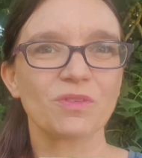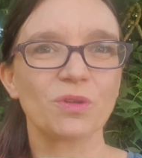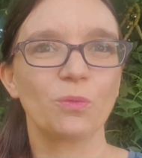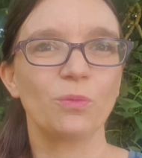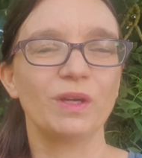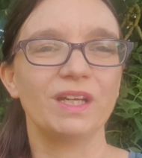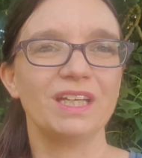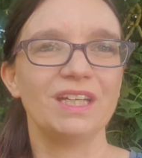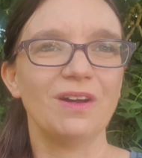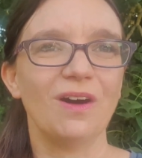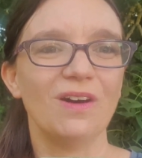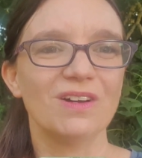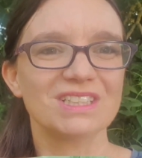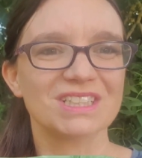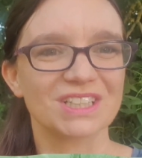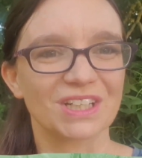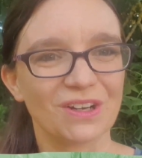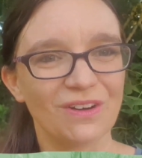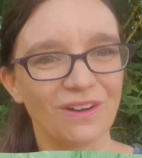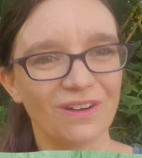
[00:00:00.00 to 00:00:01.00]
We
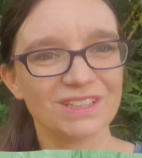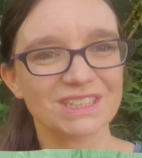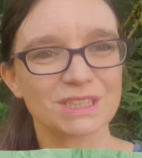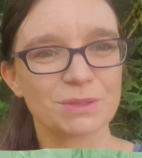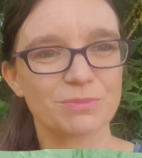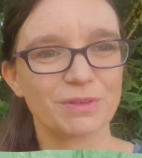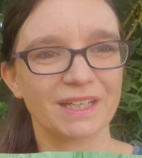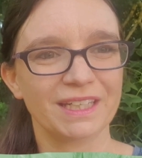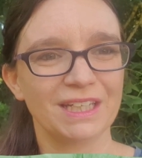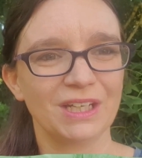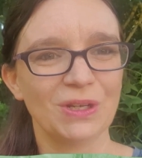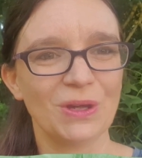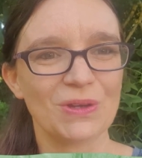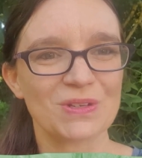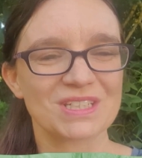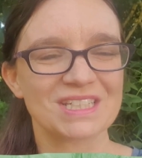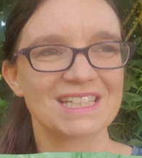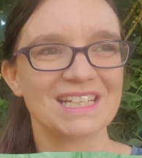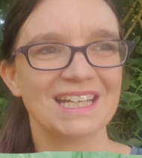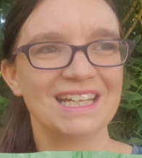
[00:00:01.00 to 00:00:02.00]
asked the cast to bring in a
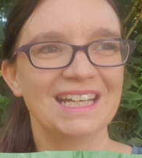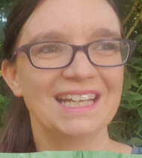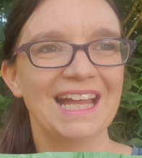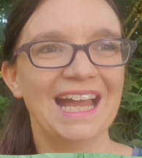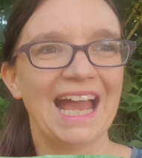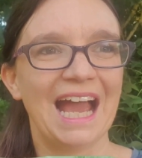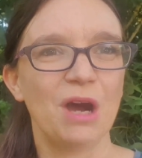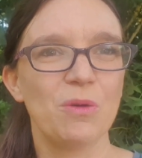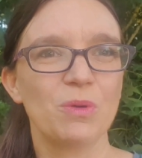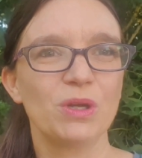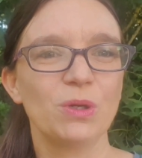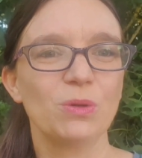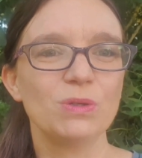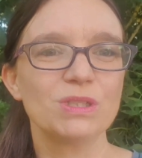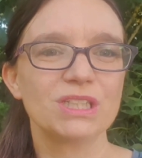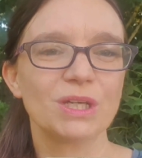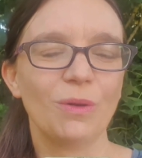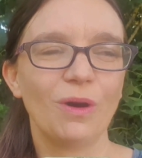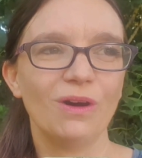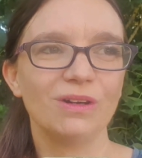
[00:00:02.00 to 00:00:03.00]
lot, and we
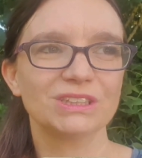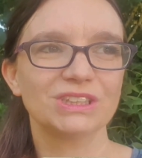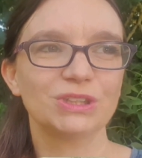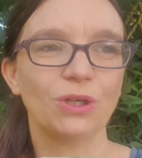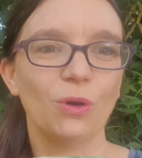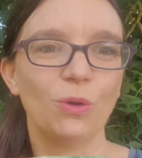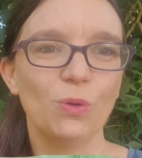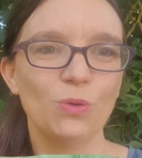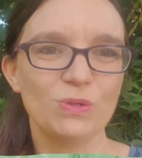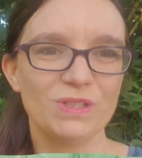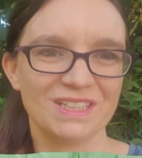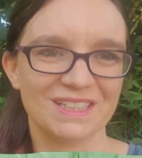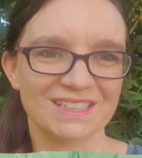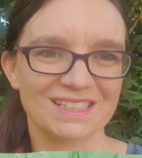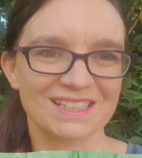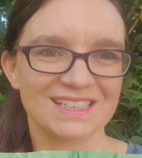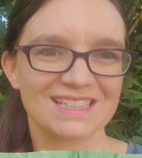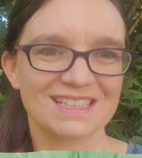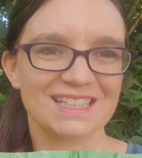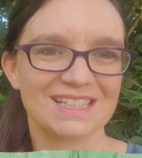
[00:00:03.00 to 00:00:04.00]
also asked our
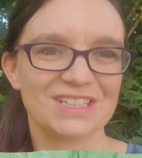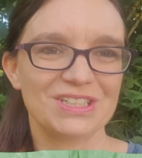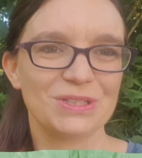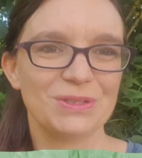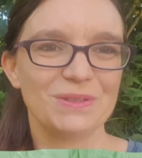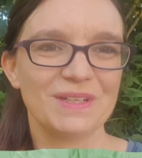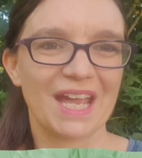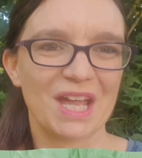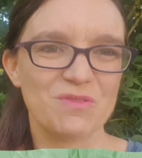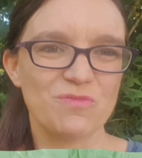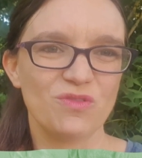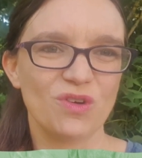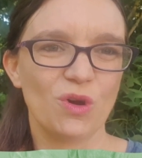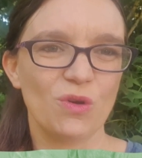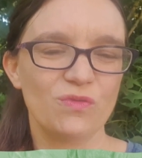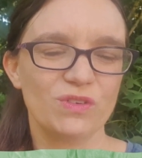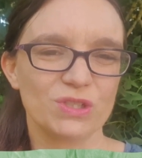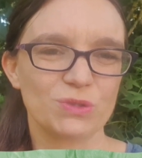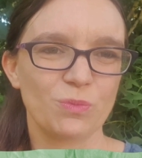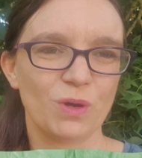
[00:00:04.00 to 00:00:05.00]
audience to get
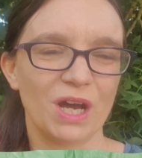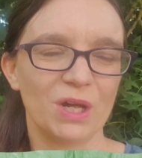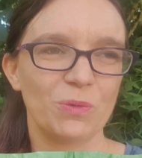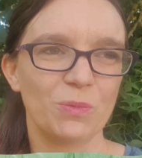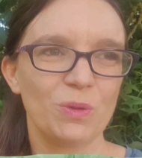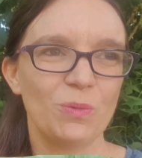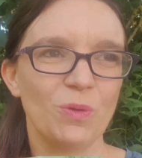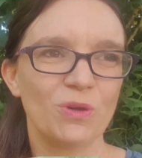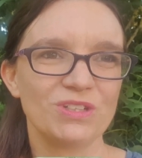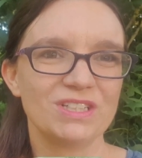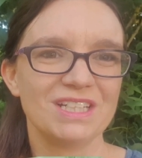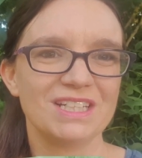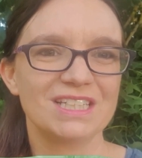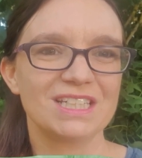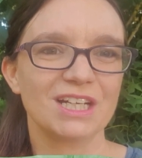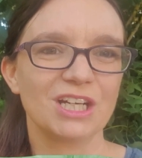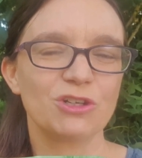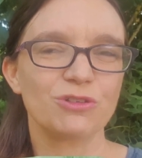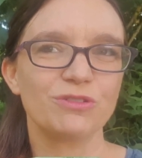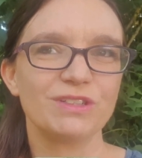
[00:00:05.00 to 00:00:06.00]
involved as well. We wanted
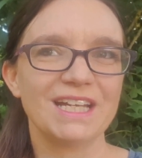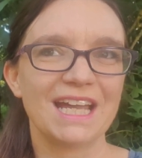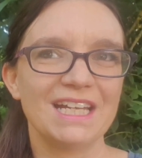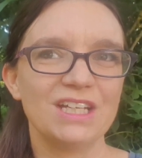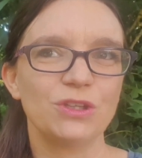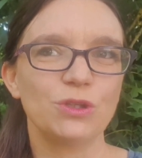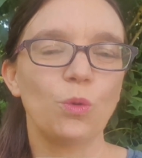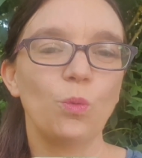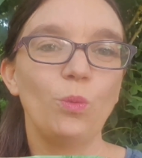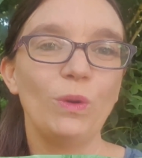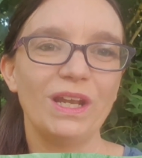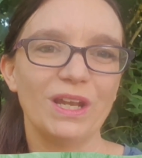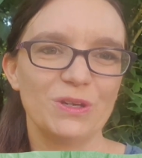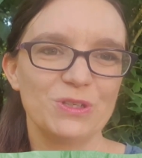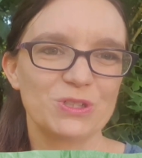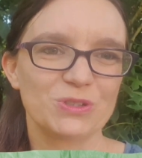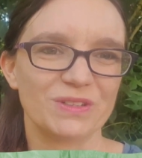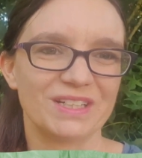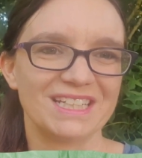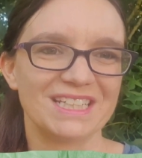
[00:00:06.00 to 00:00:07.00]
to create the willow
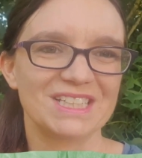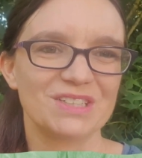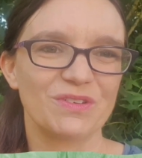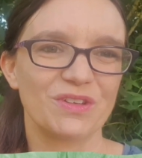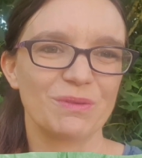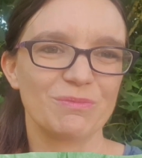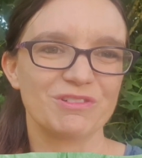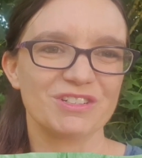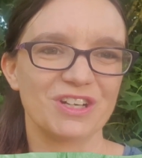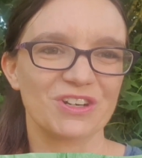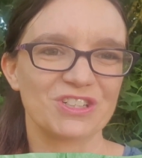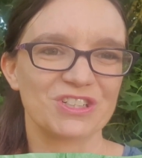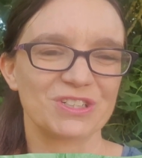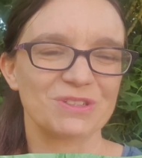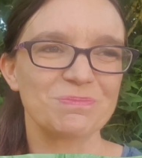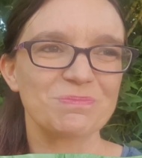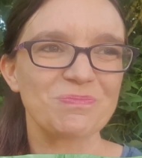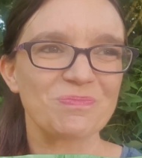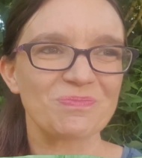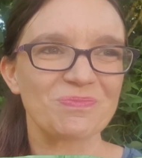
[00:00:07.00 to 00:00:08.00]
trees for the
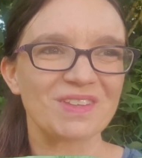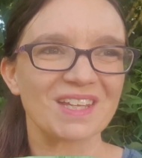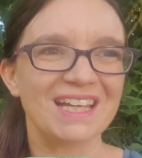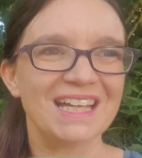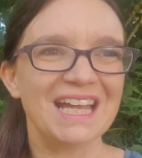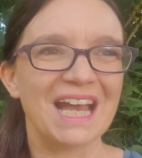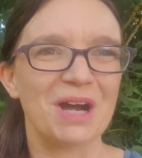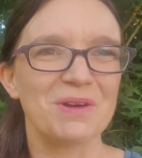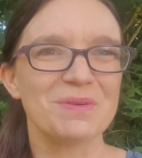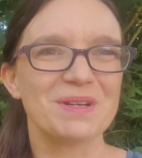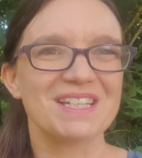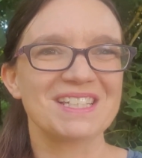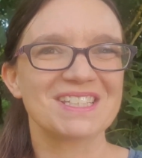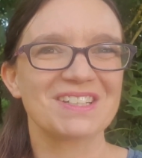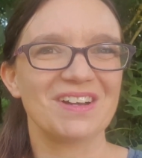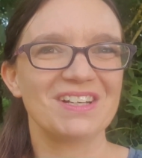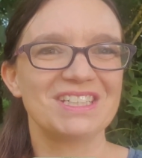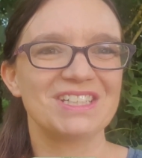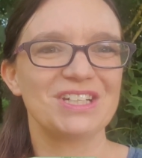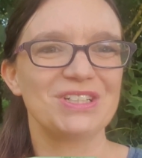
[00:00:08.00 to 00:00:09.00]
production, and we
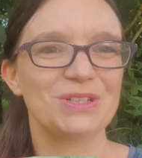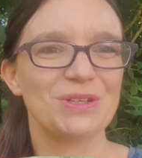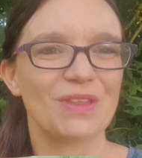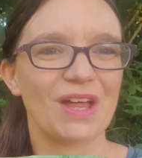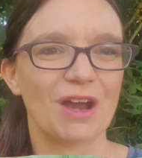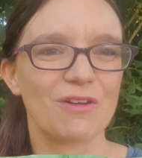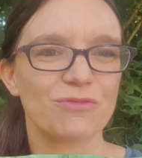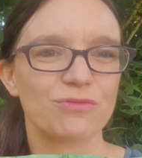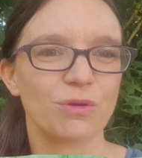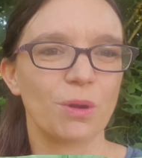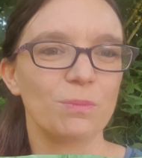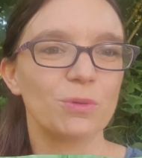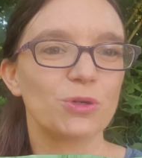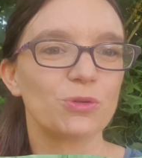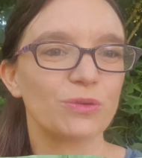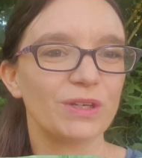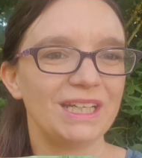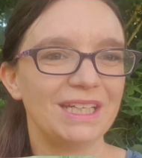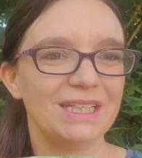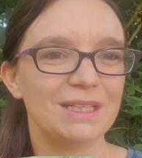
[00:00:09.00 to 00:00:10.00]
decided to do that from
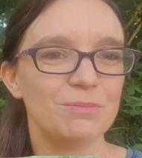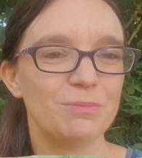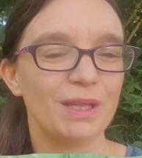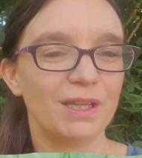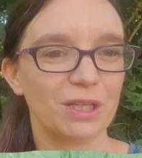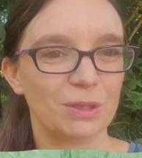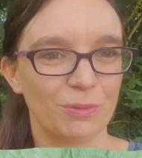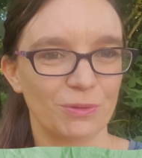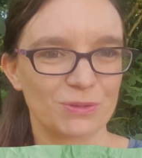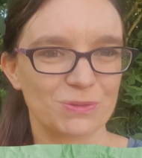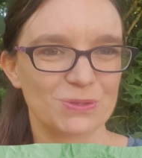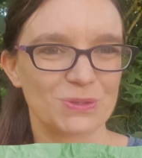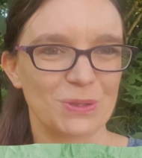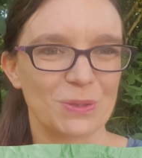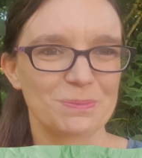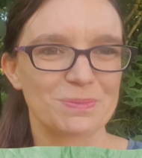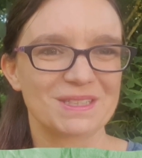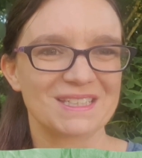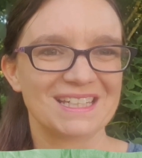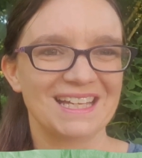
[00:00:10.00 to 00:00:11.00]
green milk bottle
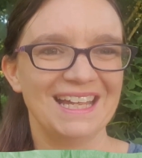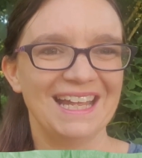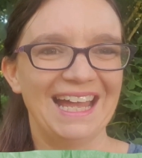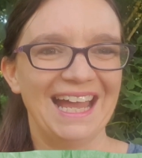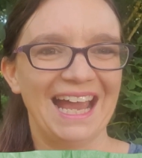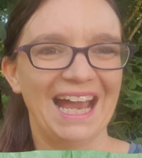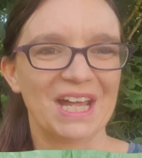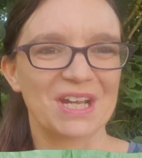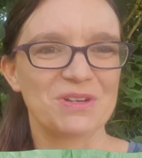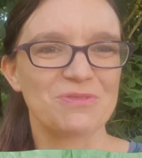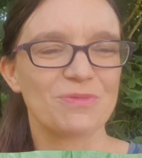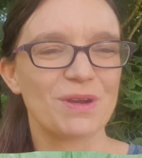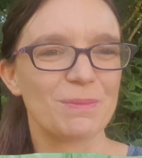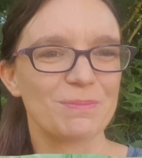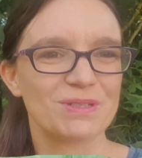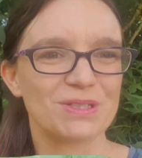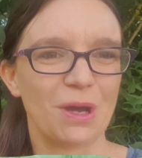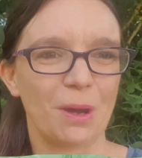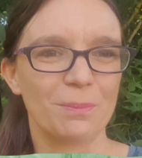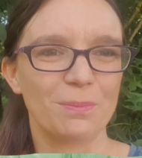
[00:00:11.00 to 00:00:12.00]
tops and
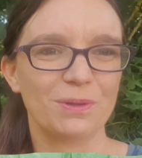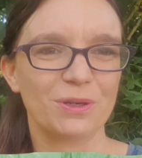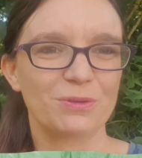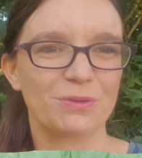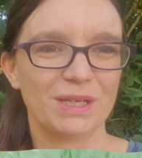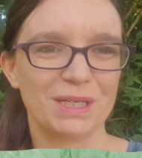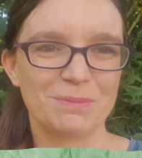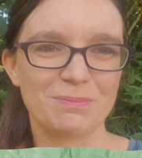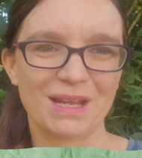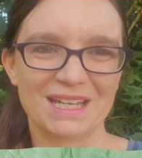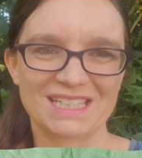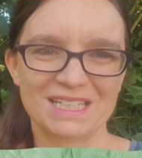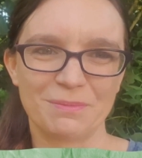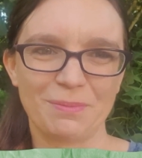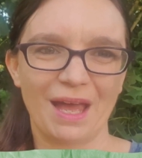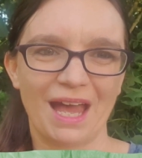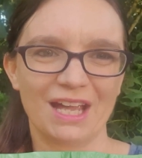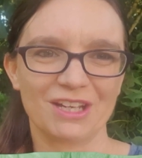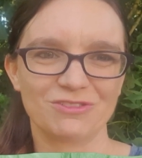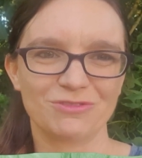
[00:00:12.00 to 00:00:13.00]
ripped up green plastic
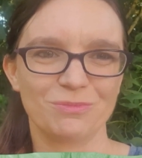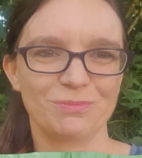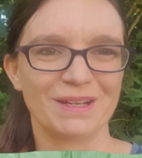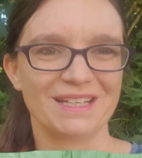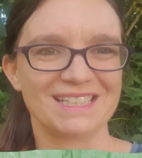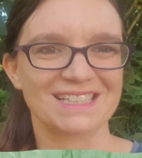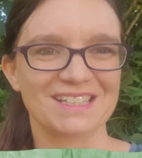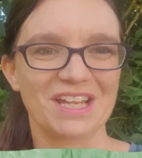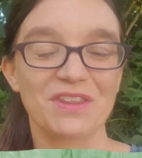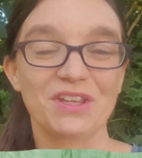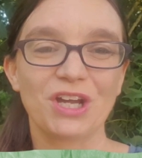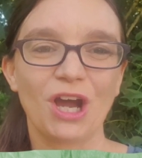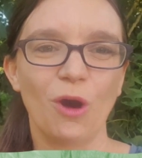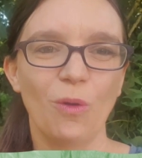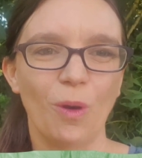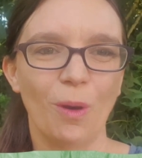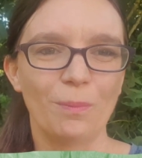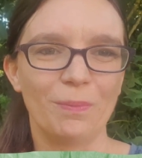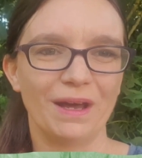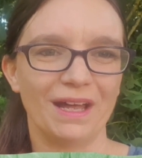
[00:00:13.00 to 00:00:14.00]
bags from places like the
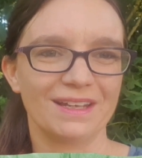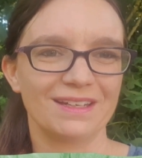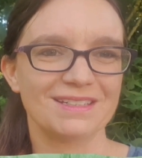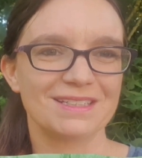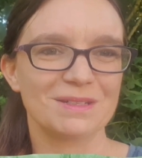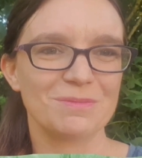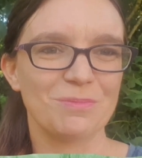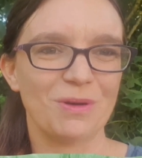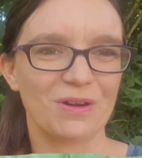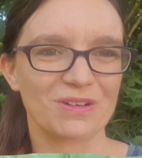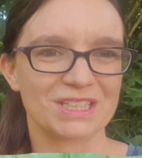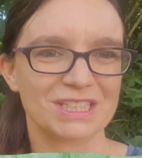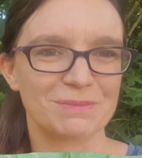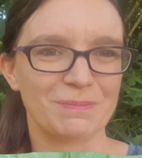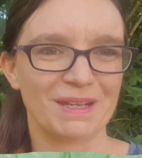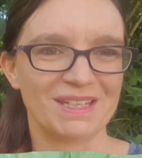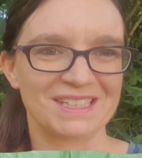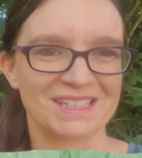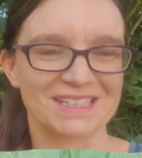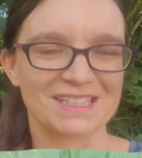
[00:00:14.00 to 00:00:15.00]
Co-op and Marks and
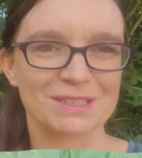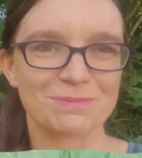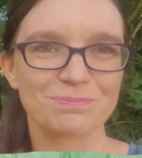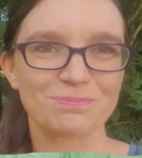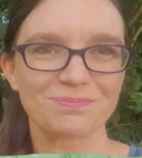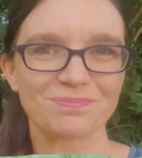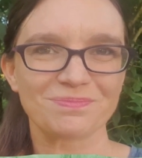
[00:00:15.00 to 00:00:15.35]
Spencer's.